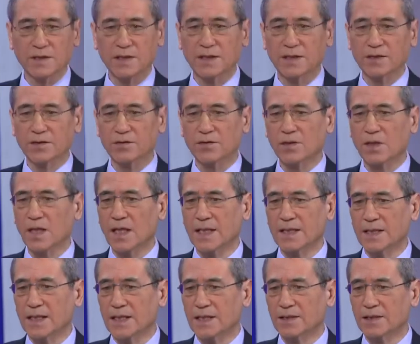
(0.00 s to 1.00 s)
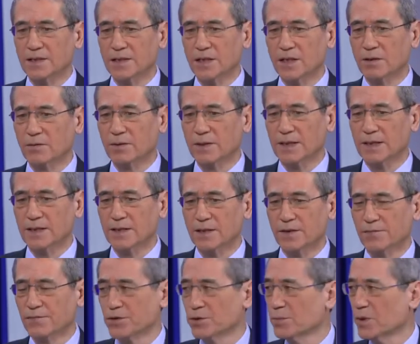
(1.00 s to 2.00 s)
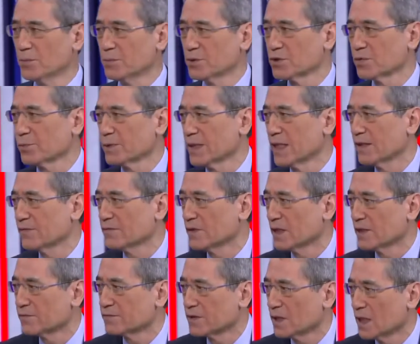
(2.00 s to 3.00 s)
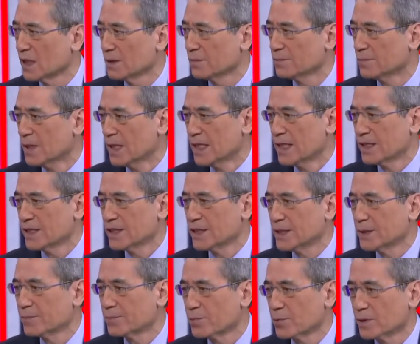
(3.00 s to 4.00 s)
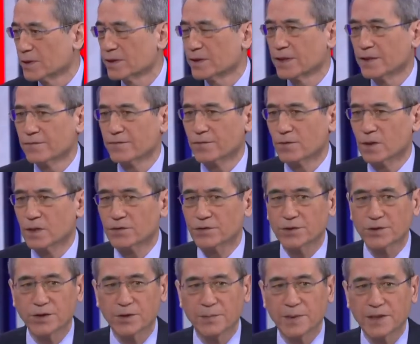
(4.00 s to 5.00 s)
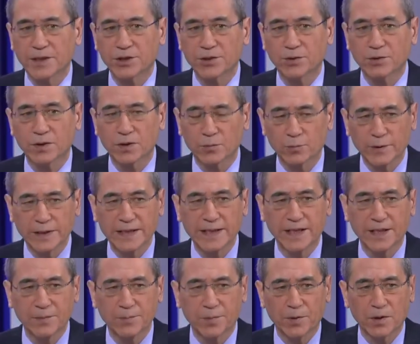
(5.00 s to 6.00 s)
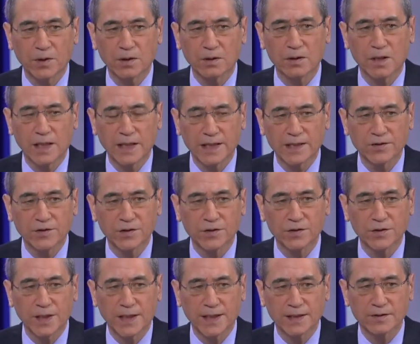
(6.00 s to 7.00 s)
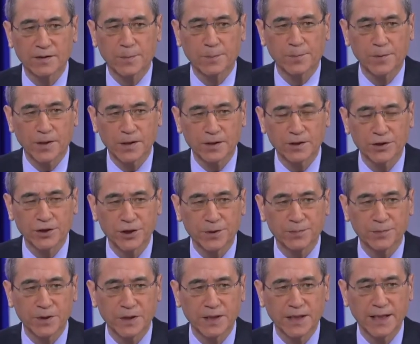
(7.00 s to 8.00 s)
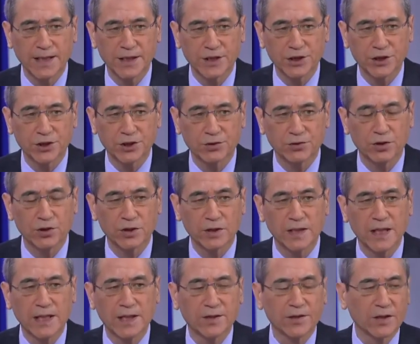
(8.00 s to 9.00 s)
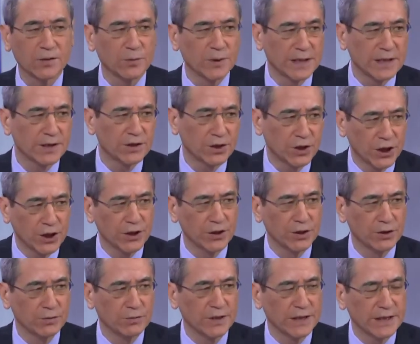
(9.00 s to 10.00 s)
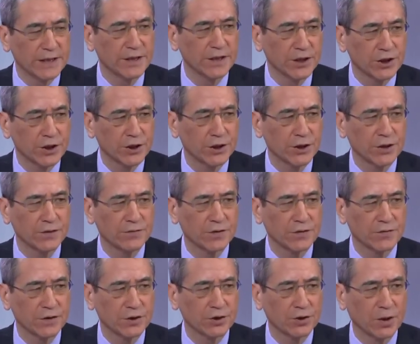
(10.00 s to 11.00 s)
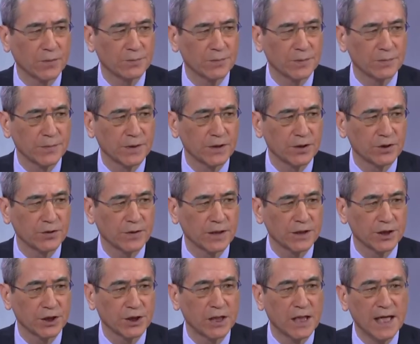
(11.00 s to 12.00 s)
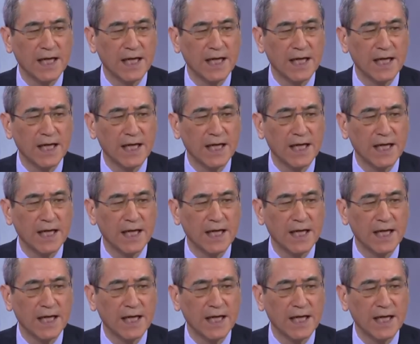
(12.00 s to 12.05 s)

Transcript: is. And in the few moments we have left, the important thing for us is to make sure that we keep our alliances and our partnerships in Asia strong, that we continue the initiatives of the Trump administration,